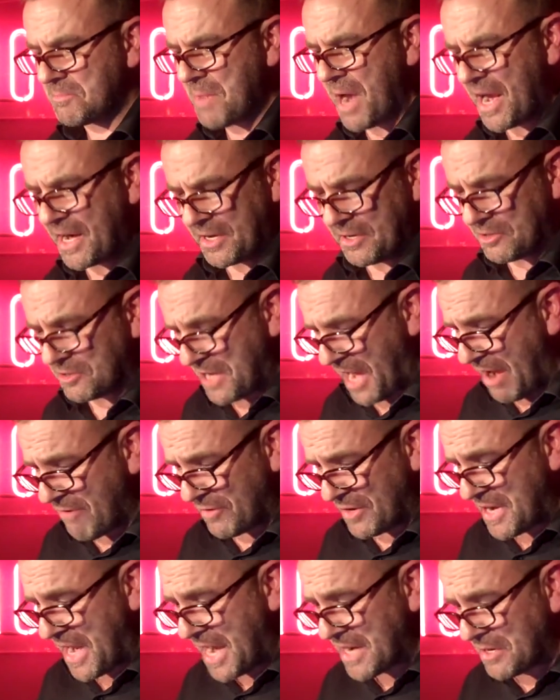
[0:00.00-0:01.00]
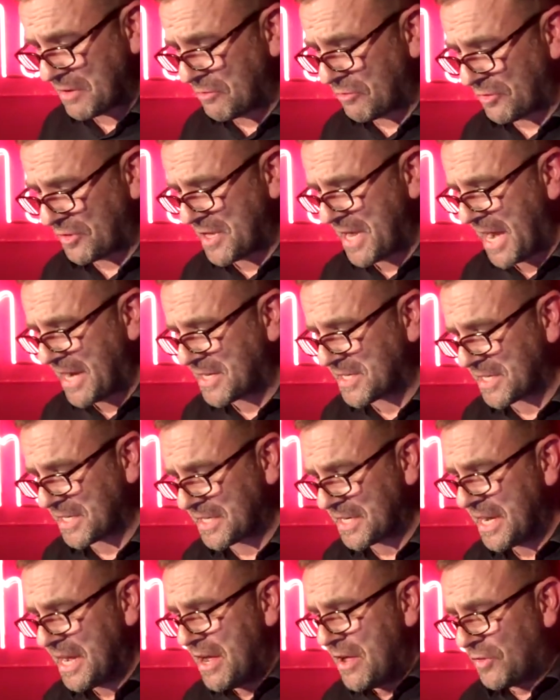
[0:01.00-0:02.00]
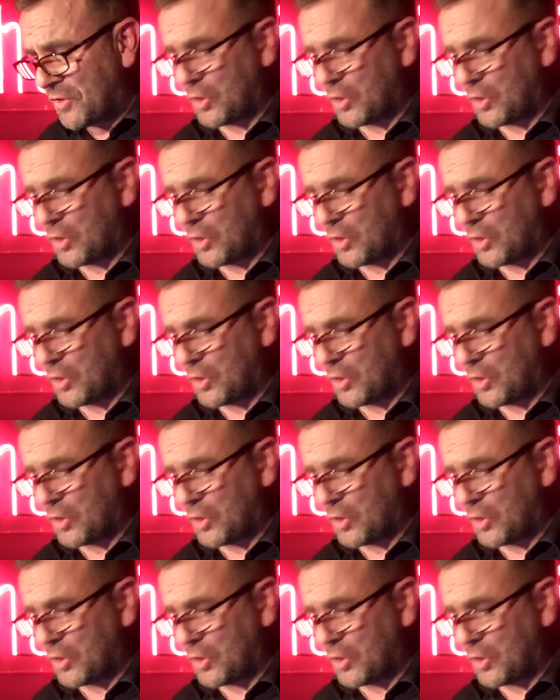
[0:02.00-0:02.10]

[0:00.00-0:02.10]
Mac and Kevin headed for the exit.